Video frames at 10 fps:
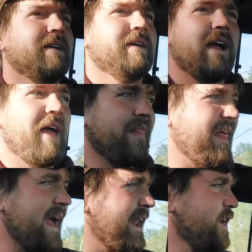And
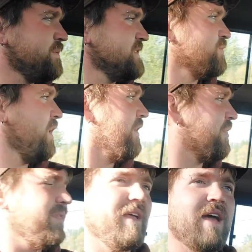that helps as well.
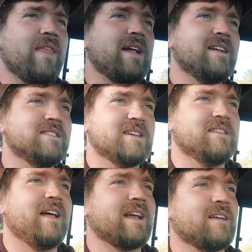And that doesn't,
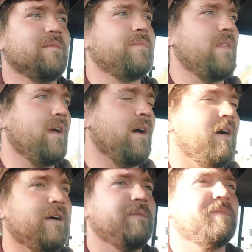like,
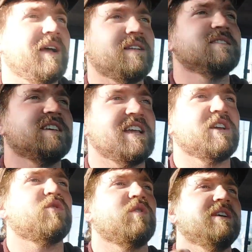that doesn't
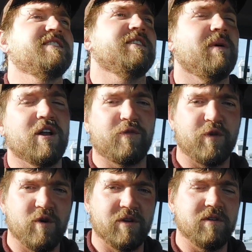increase the amount of
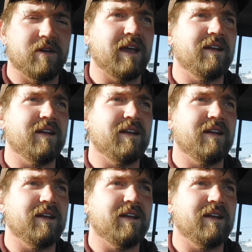fuel you get.